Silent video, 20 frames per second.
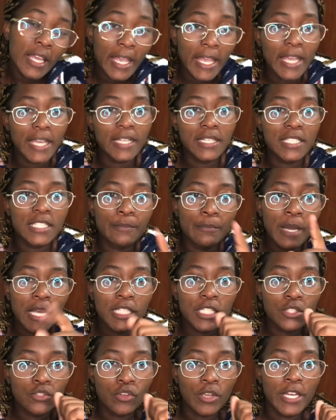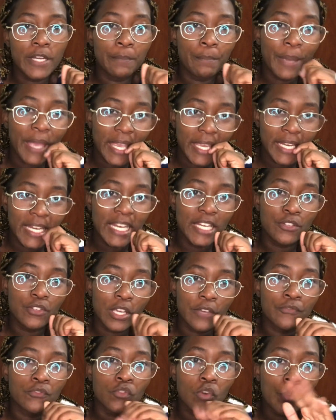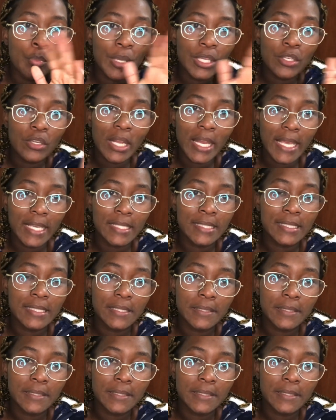And imagine you're in pain and you have to open your legs,